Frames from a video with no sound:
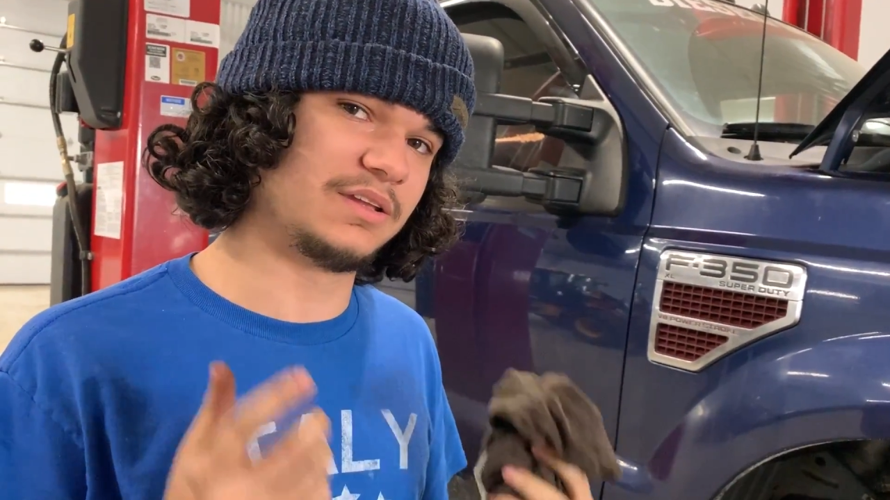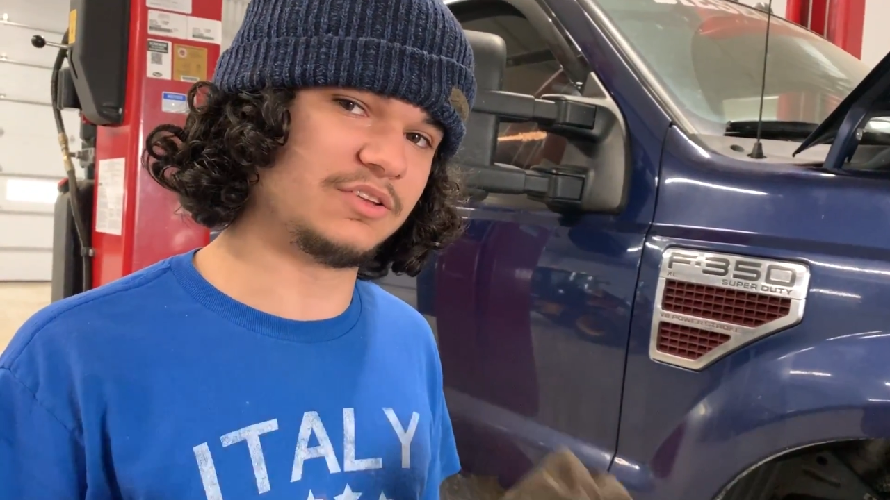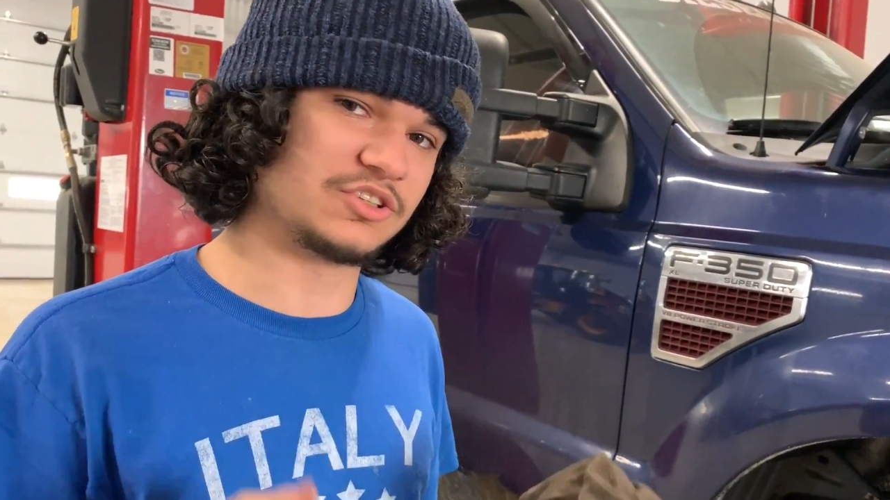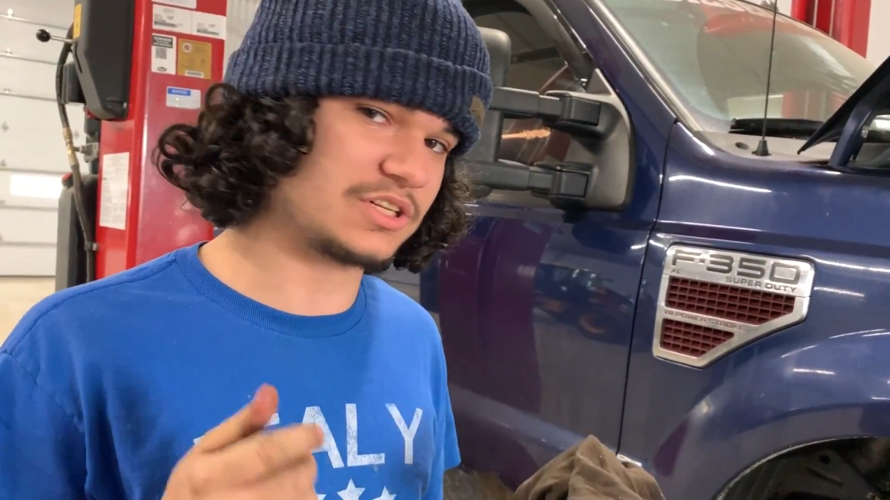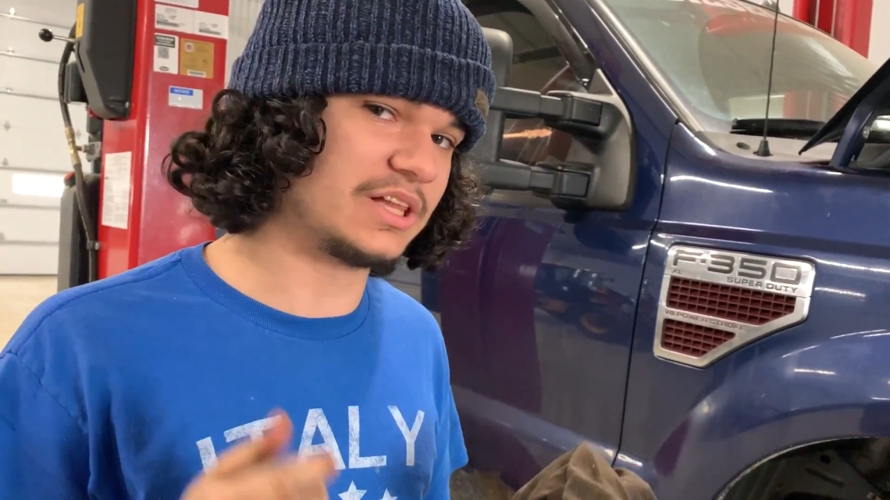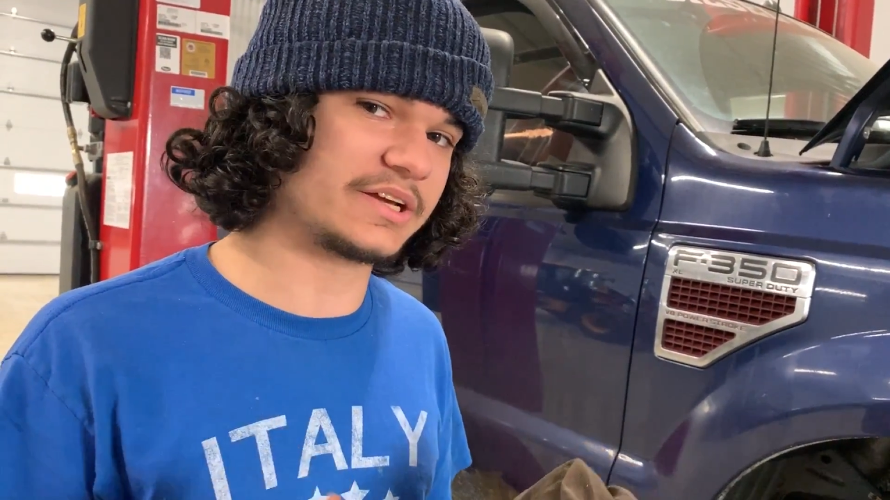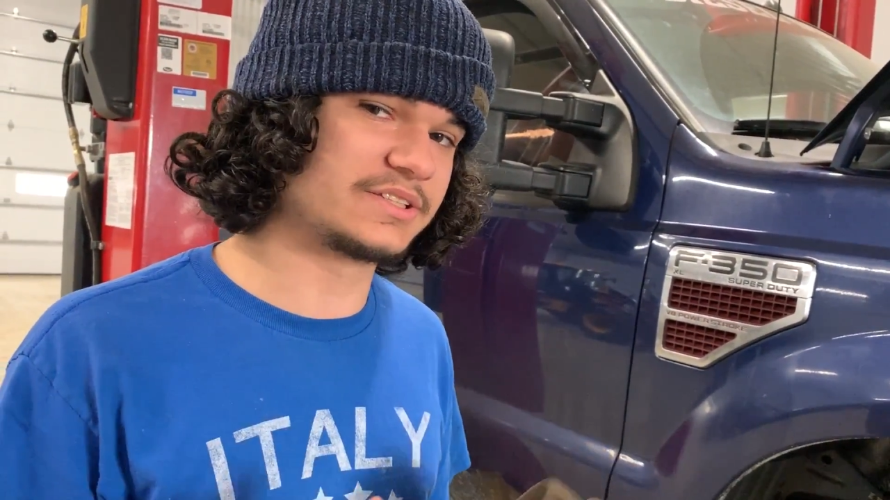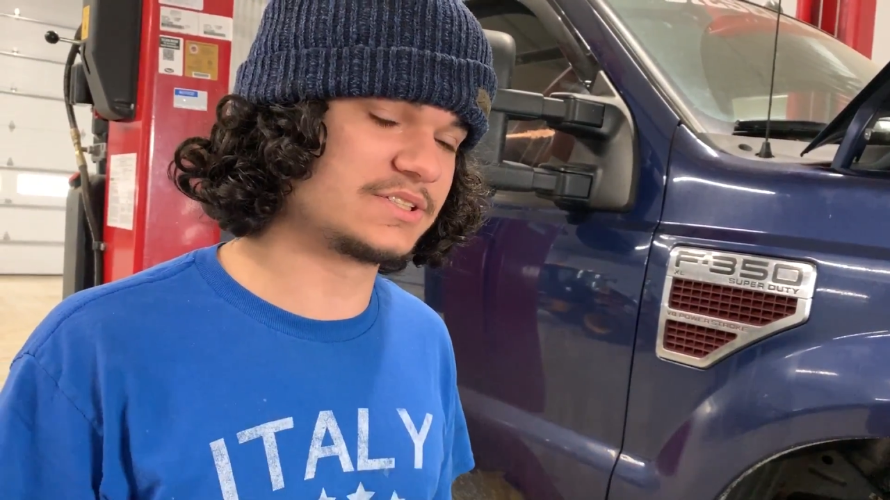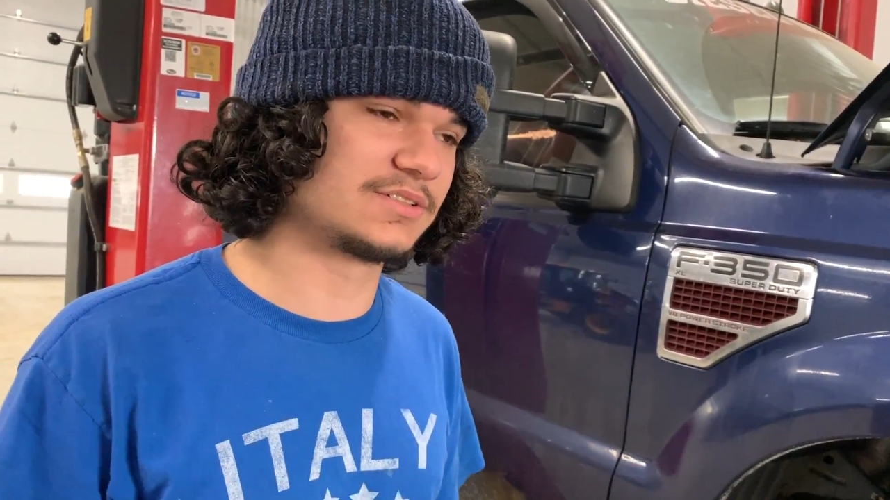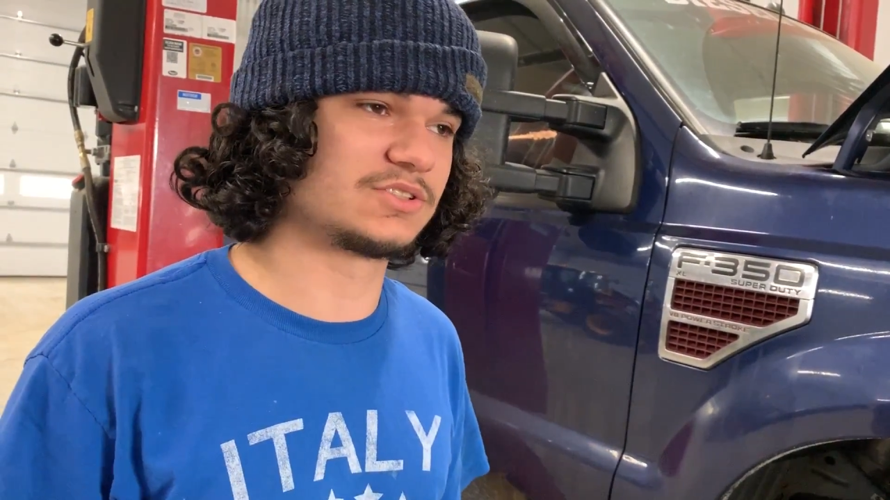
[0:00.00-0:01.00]
it just
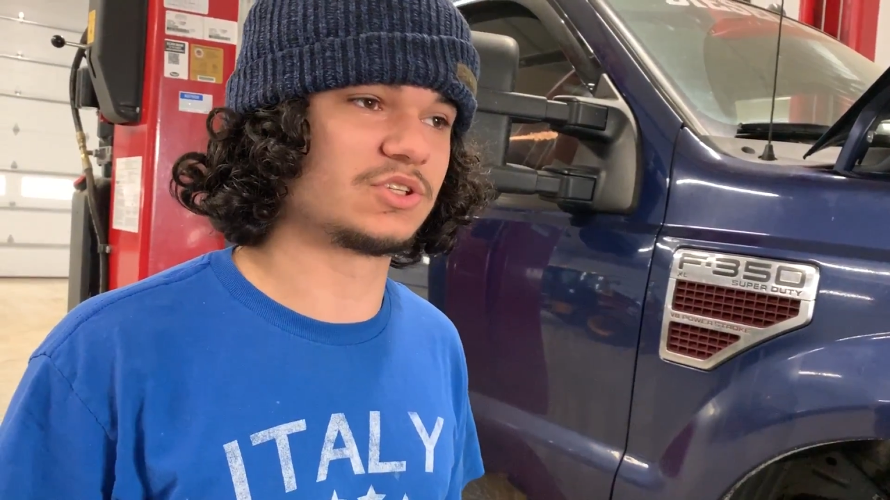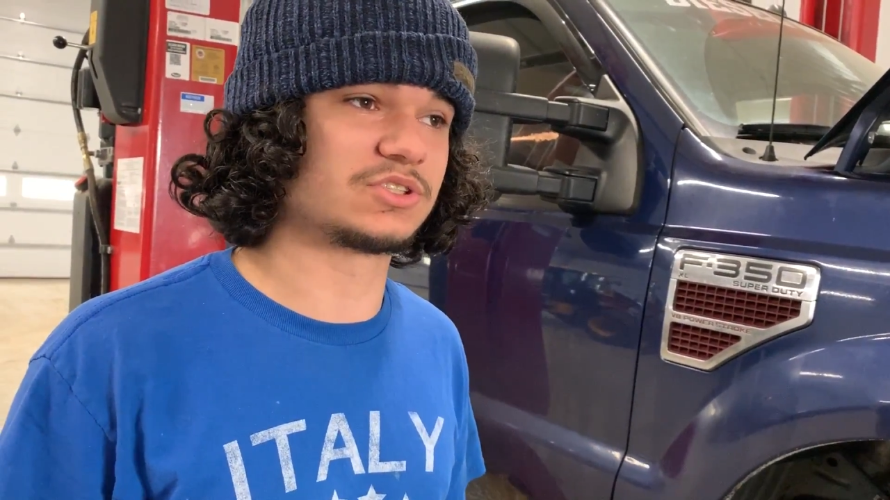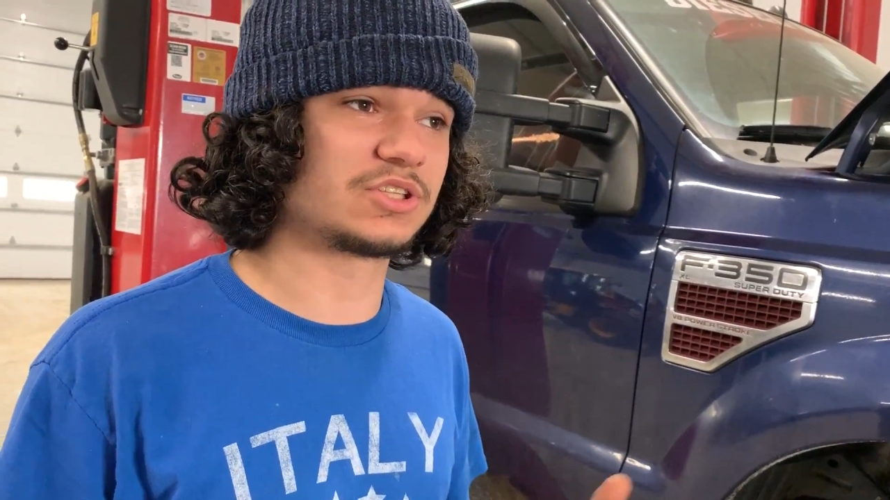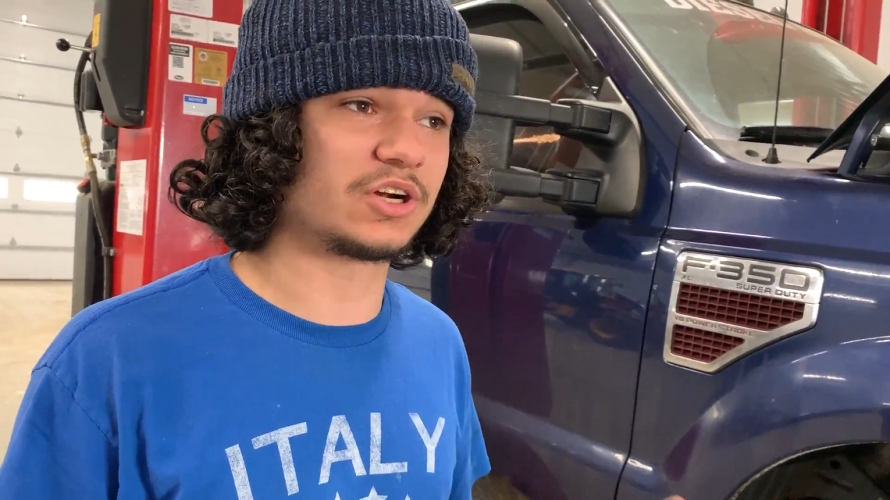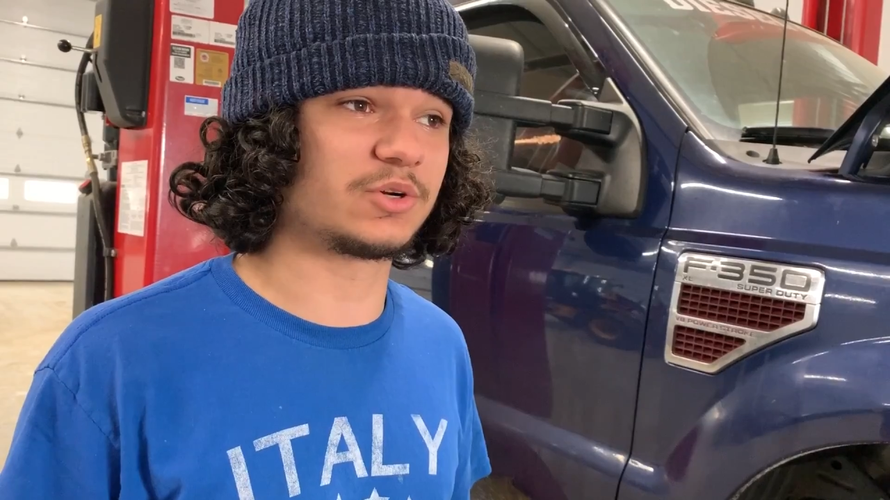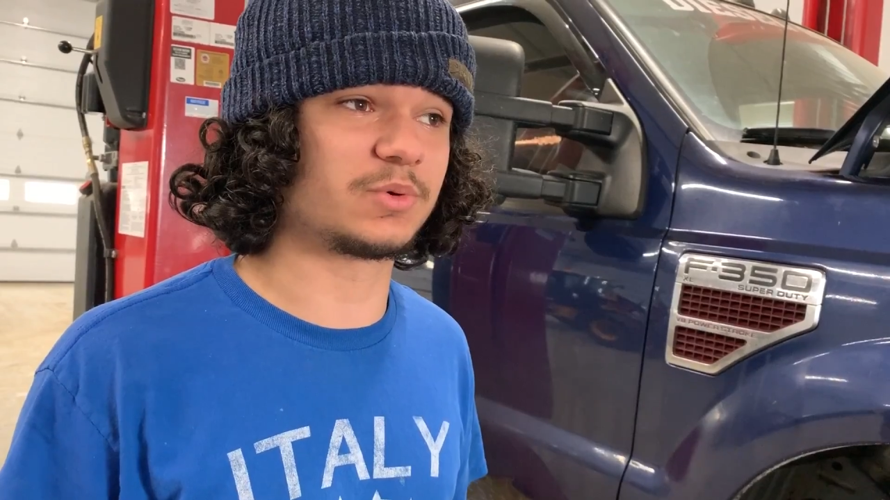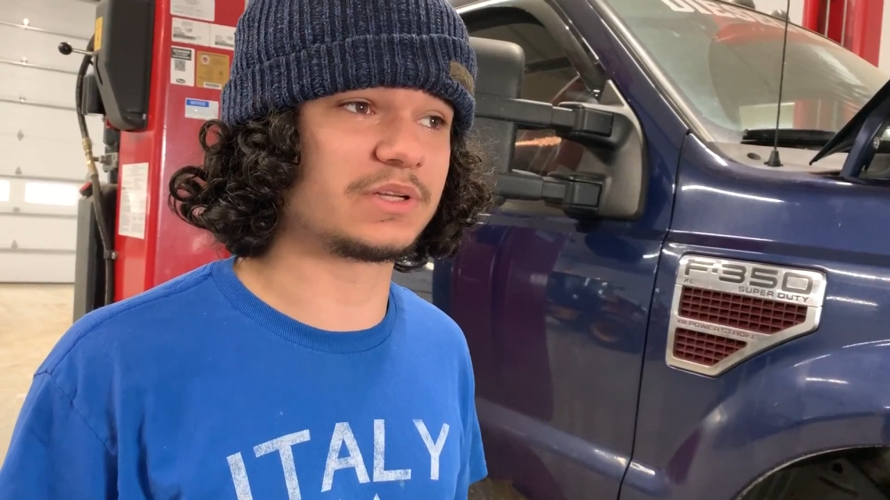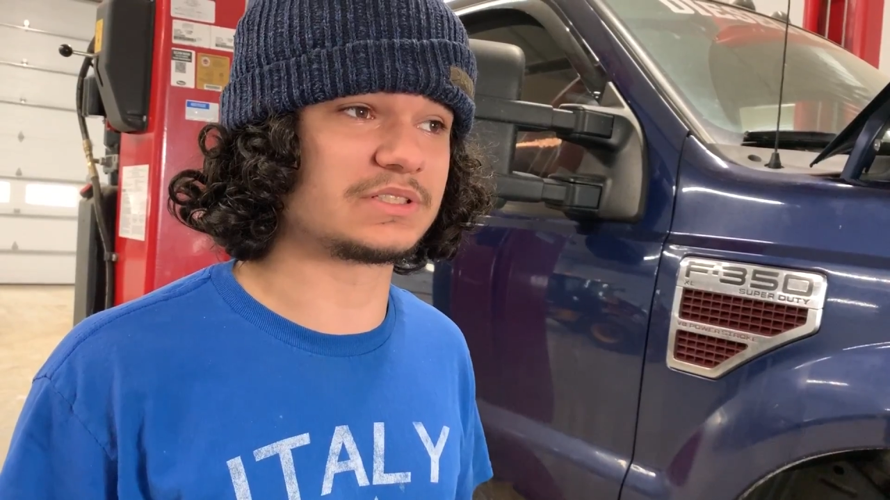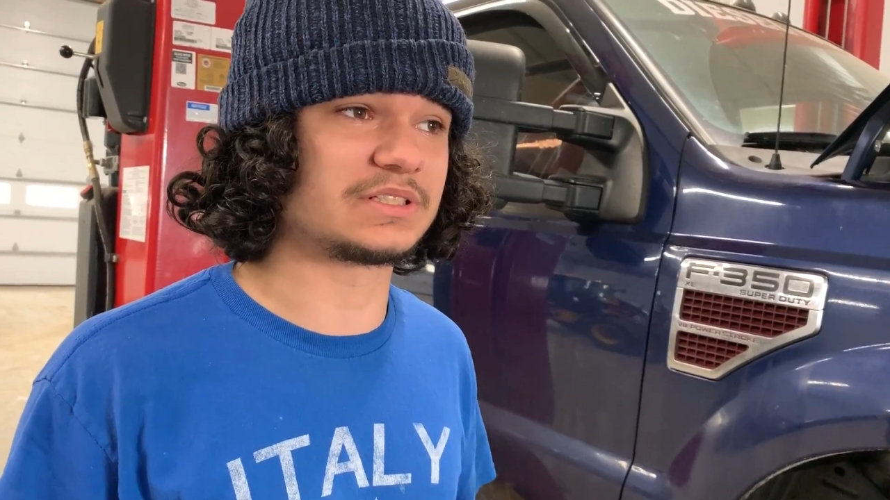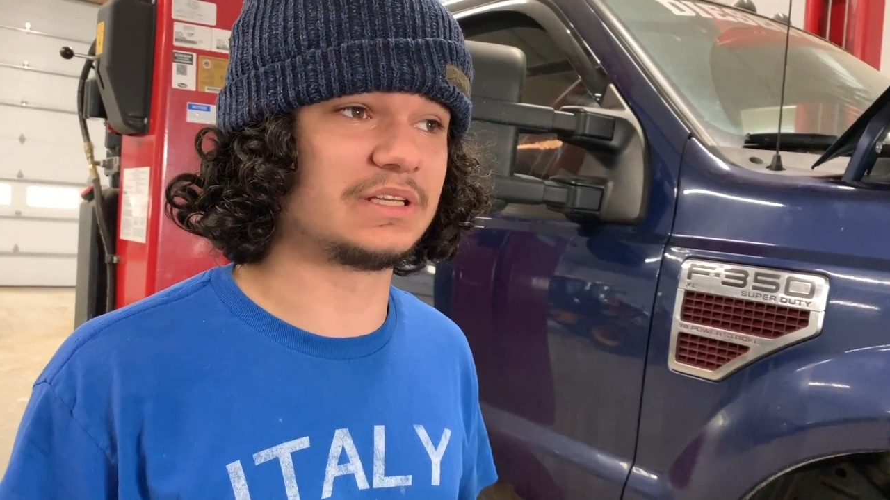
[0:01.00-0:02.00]
clicks. So the starter
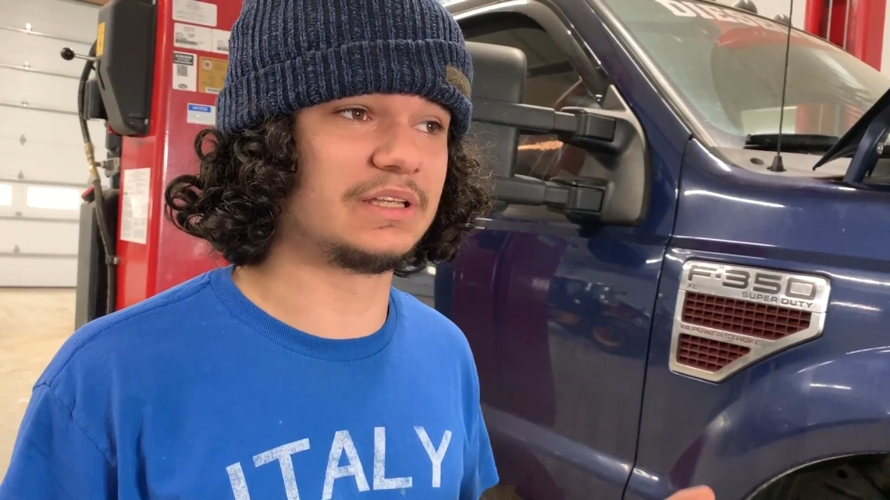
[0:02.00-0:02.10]
was